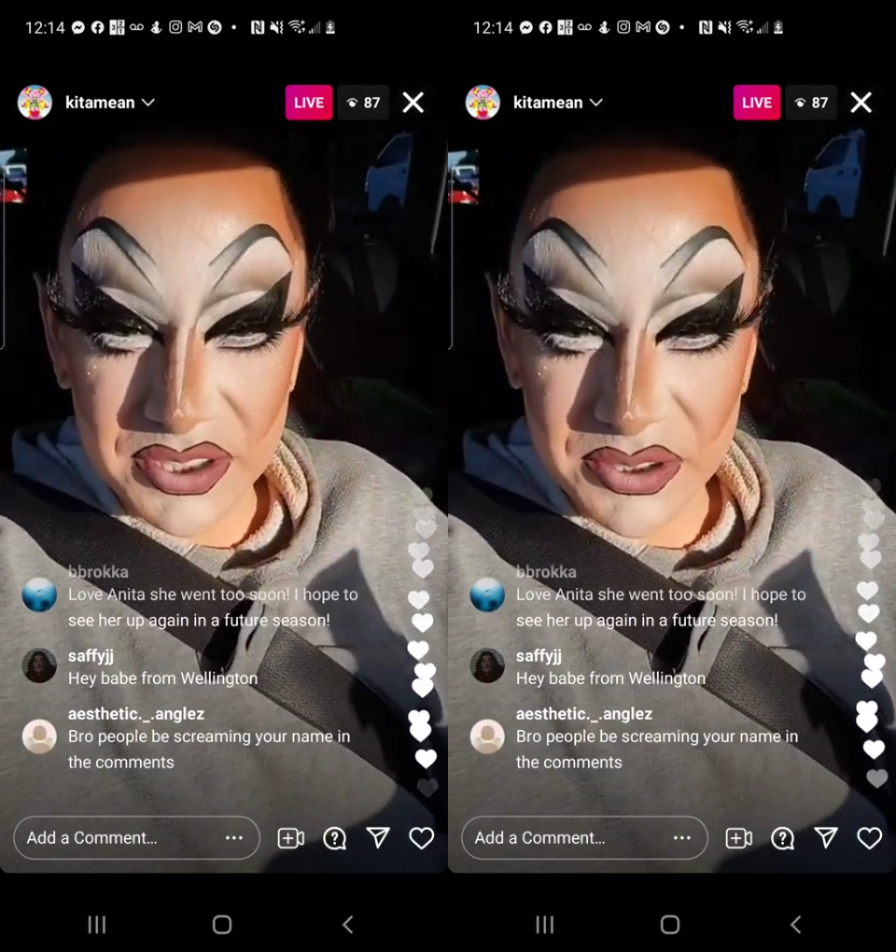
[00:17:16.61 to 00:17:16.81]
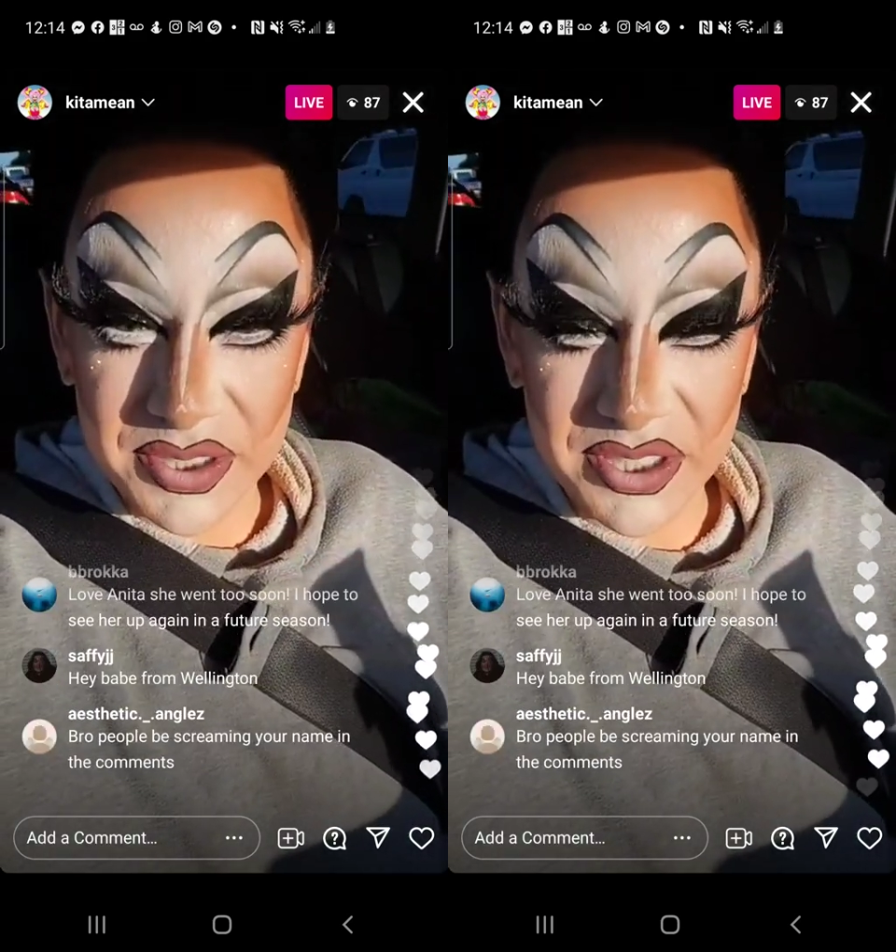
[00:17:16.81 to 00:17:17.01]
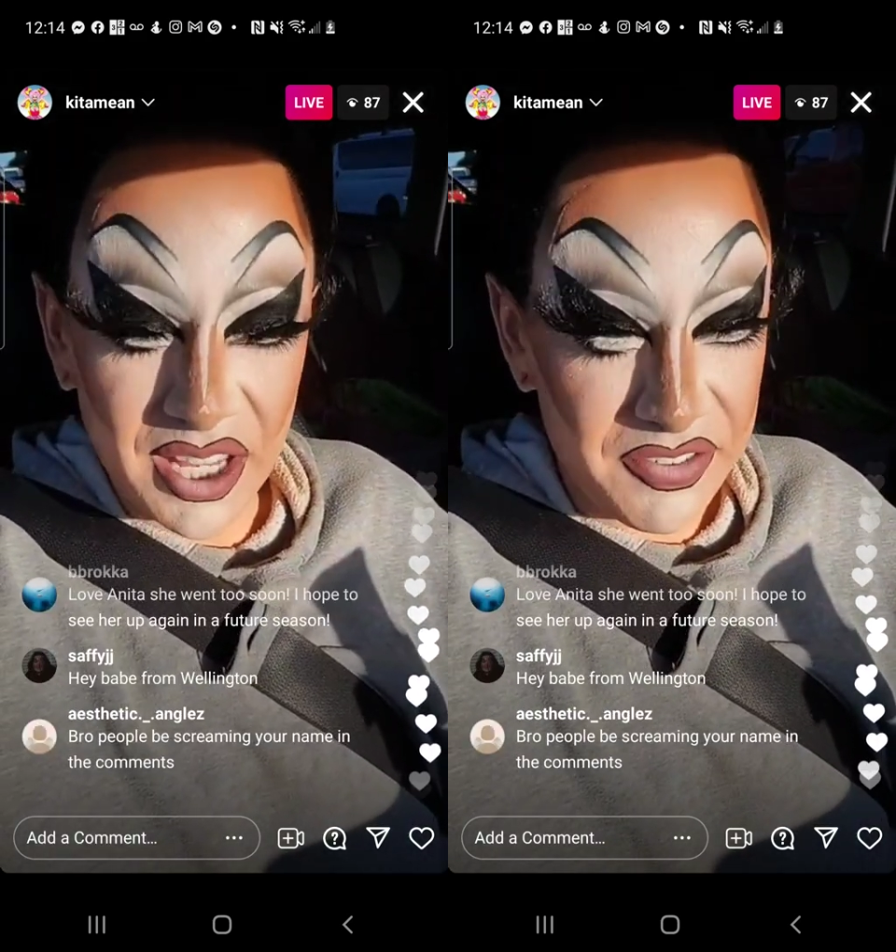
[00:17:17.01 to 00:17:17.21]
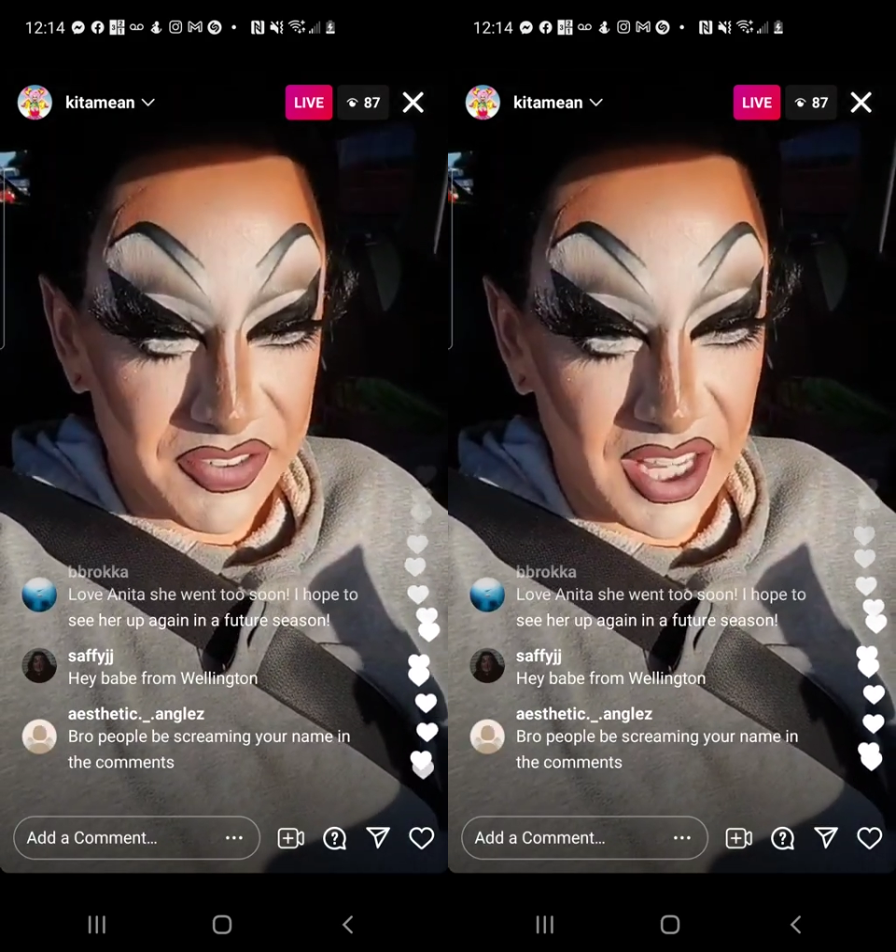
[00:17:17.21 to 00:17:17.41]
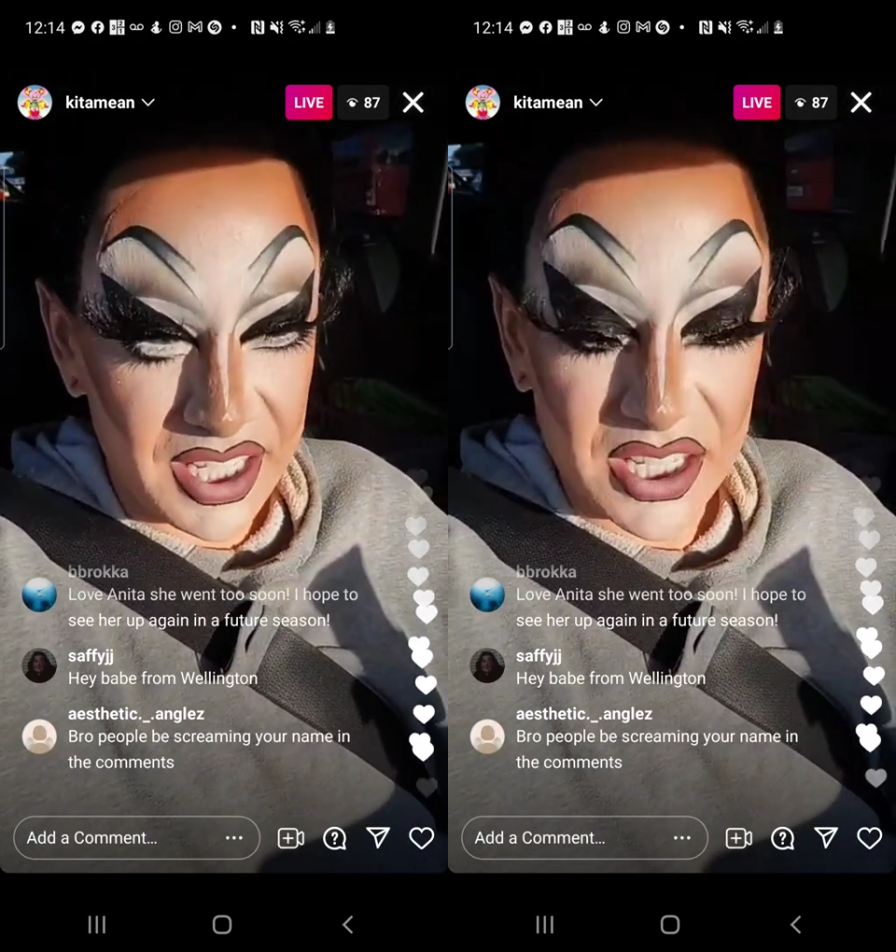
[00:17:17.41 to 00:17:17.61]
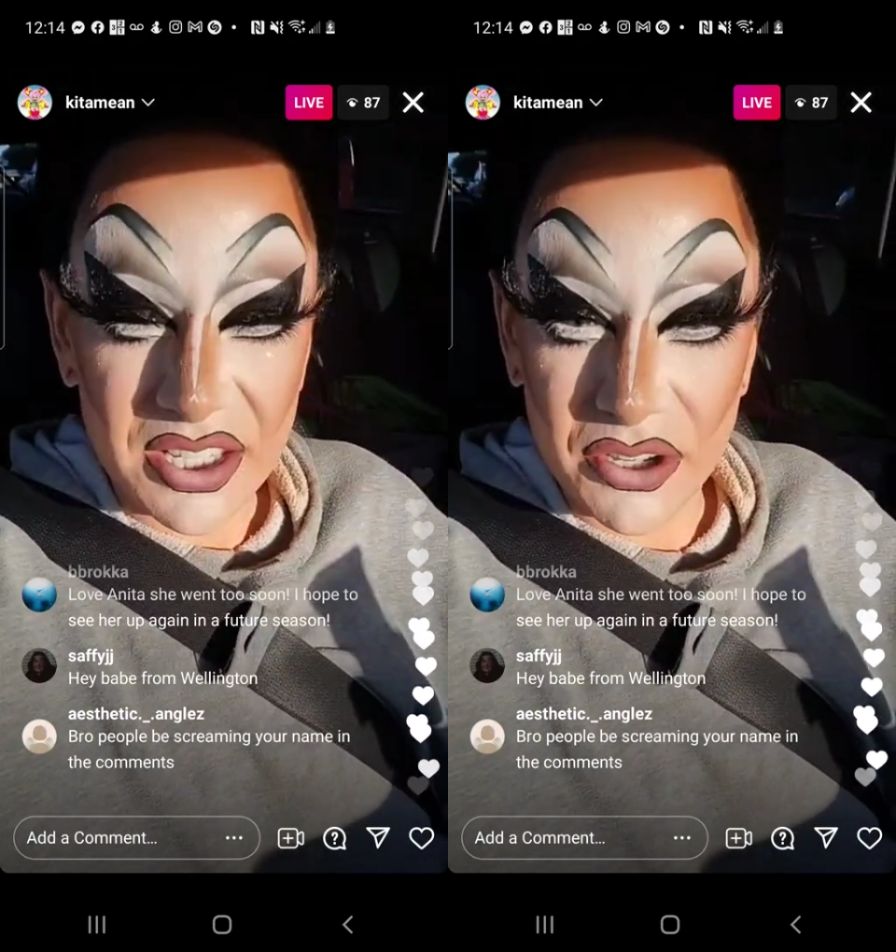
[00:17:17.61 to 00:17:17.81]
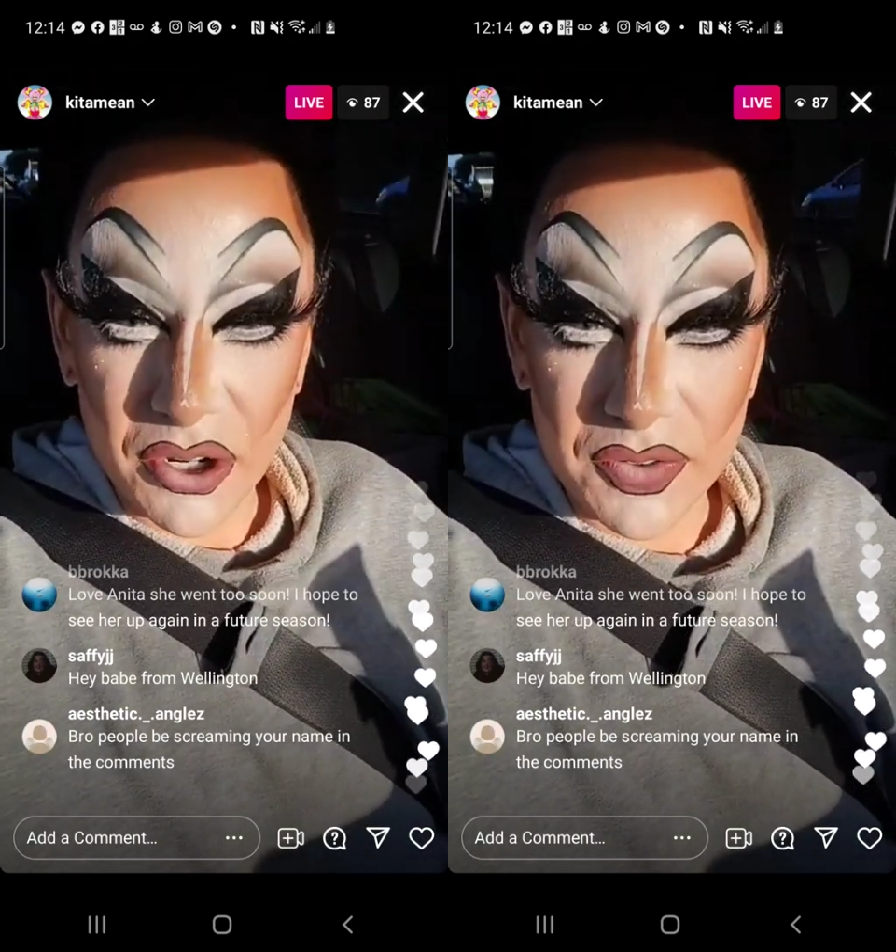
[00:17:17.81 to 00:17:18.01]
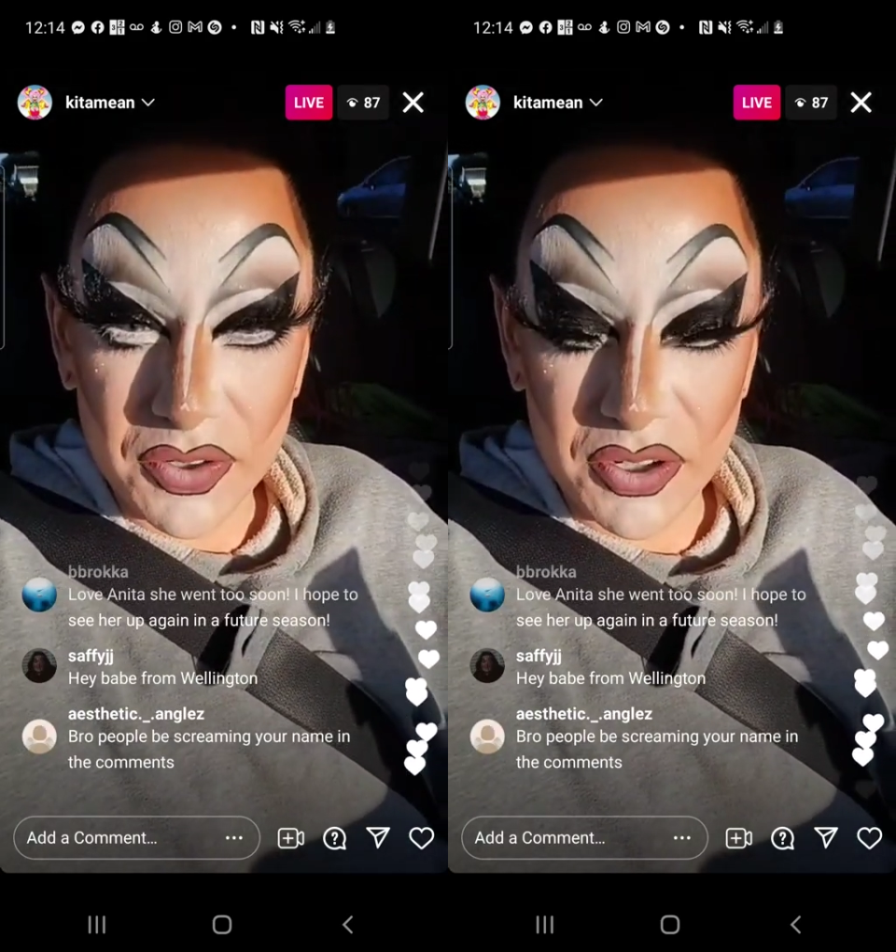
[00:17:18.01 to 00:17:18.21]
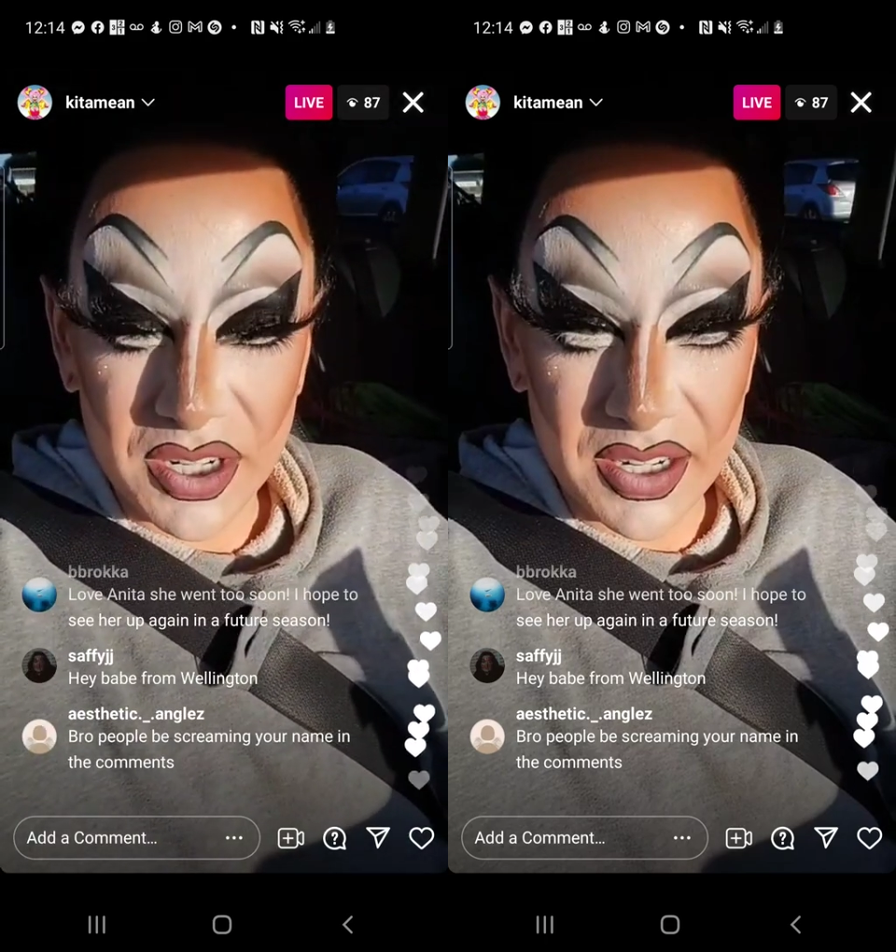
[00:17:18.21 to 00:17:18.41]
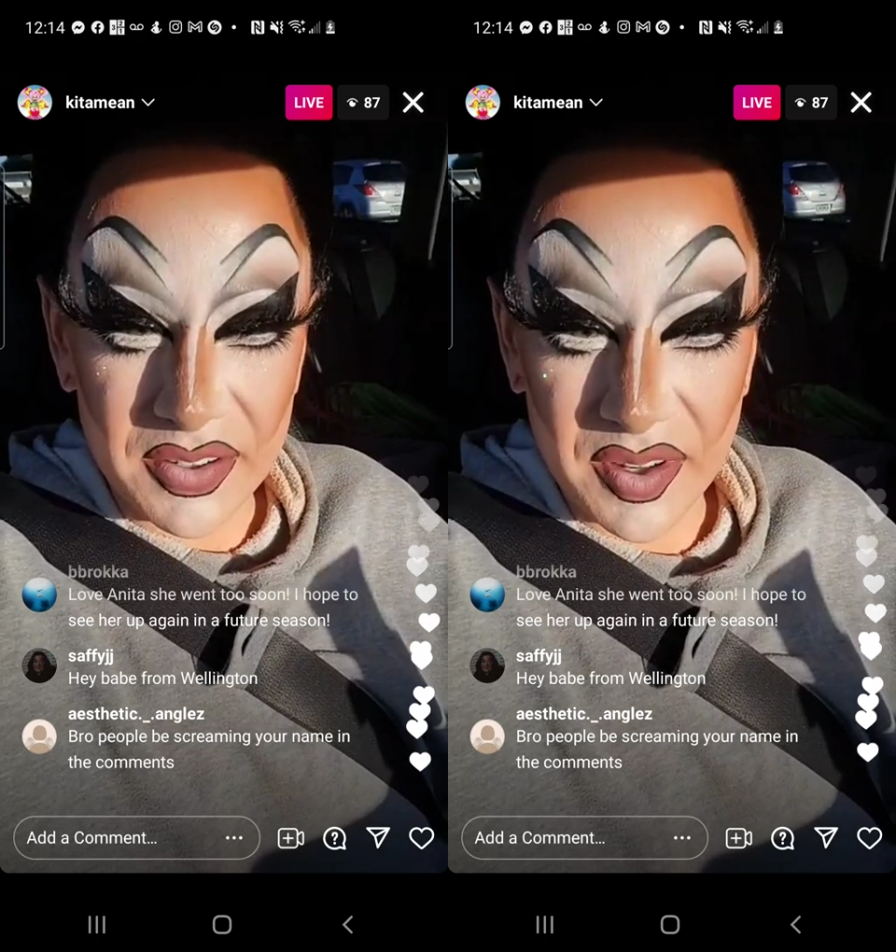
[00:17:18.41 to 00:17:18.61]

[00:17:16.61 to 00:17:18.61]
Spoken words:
to do in your life, like, go for it.